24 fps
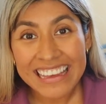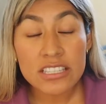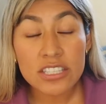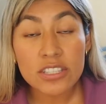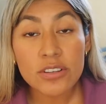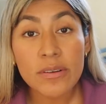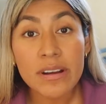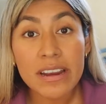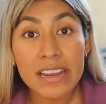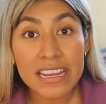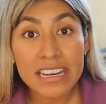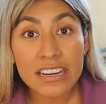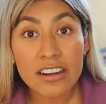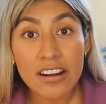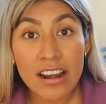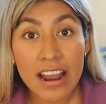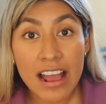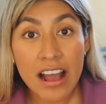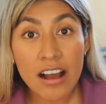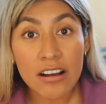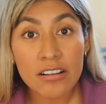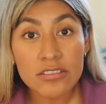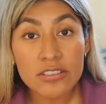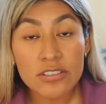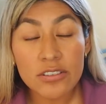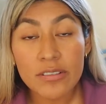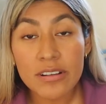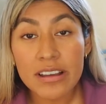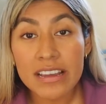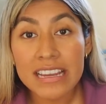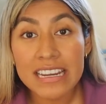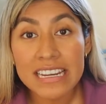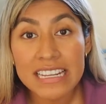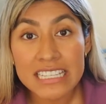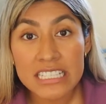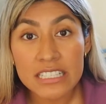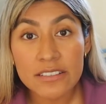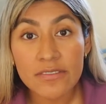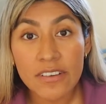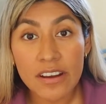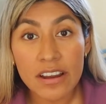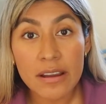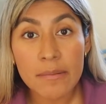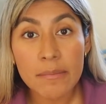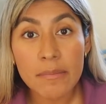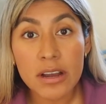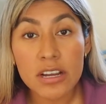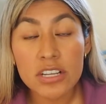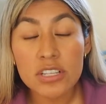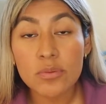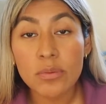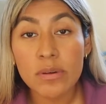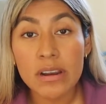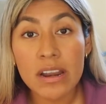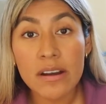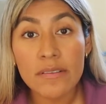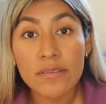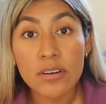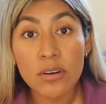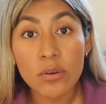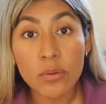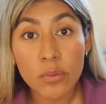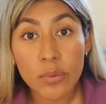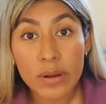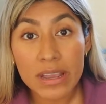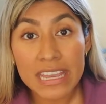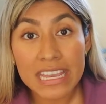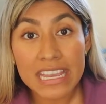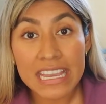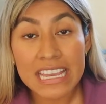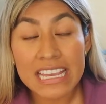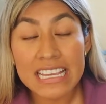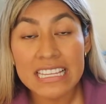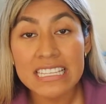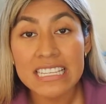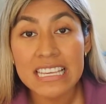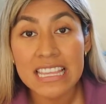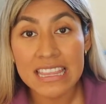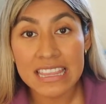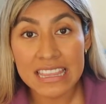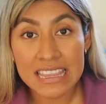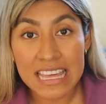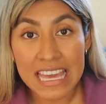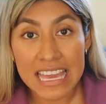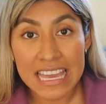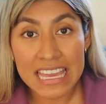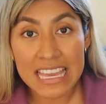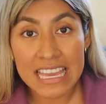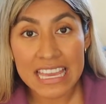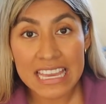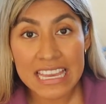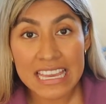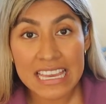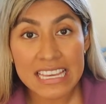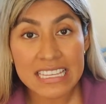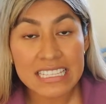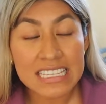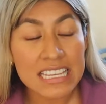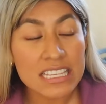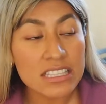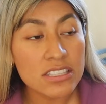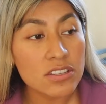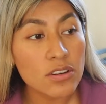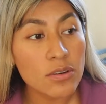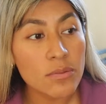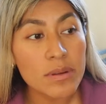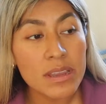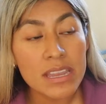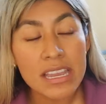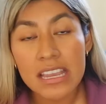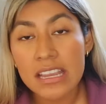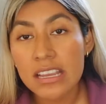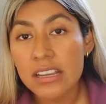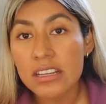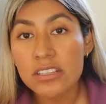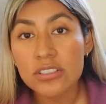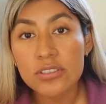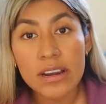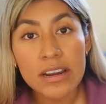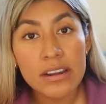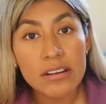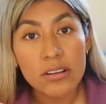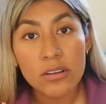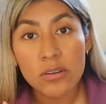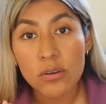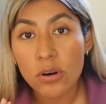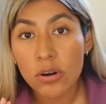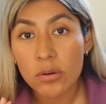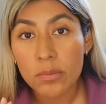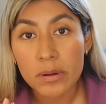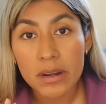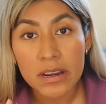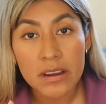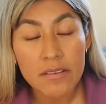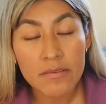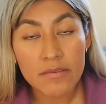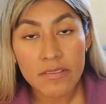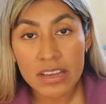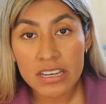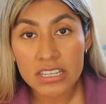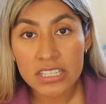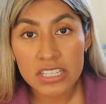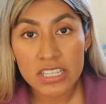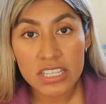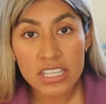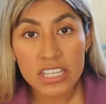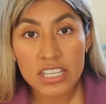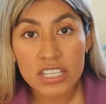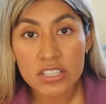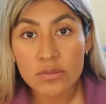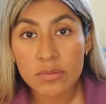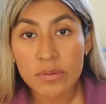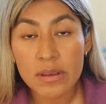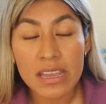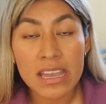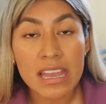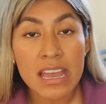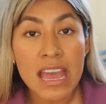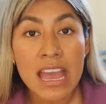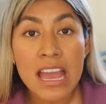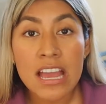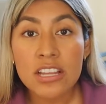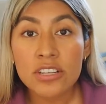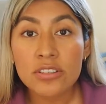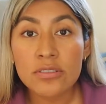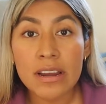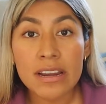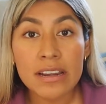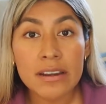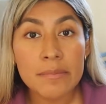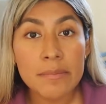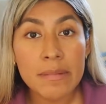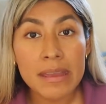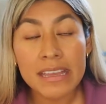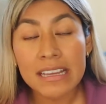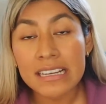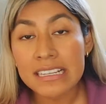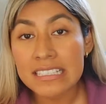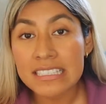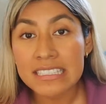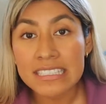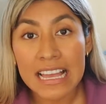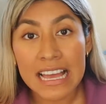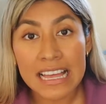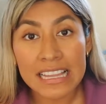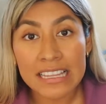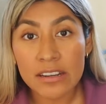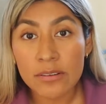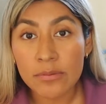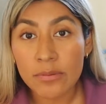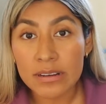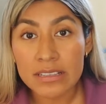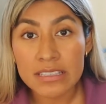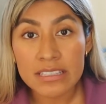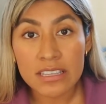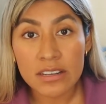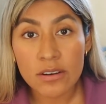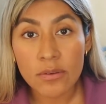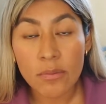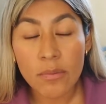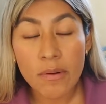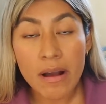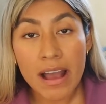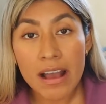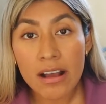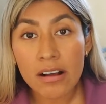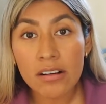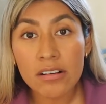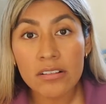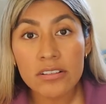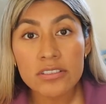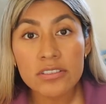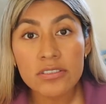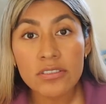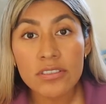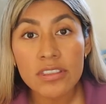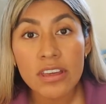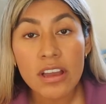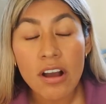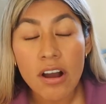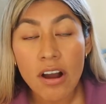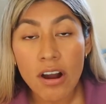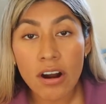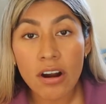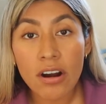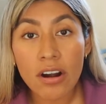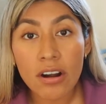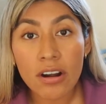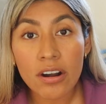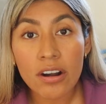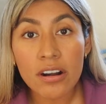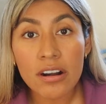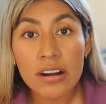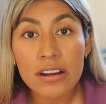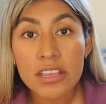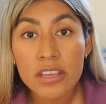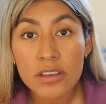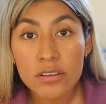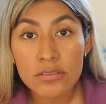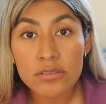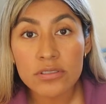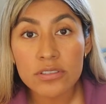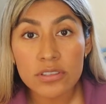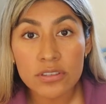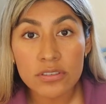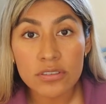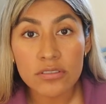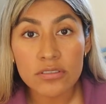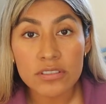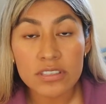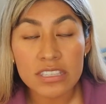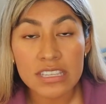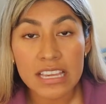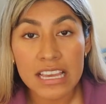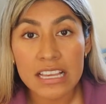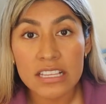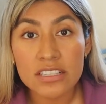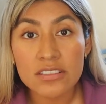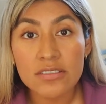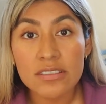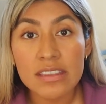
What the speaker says: So in our household, it is very much whatever we eat, they eat. And so we try to incorporate veggies. We try to make a salad once in a while. So they are used to those tastes.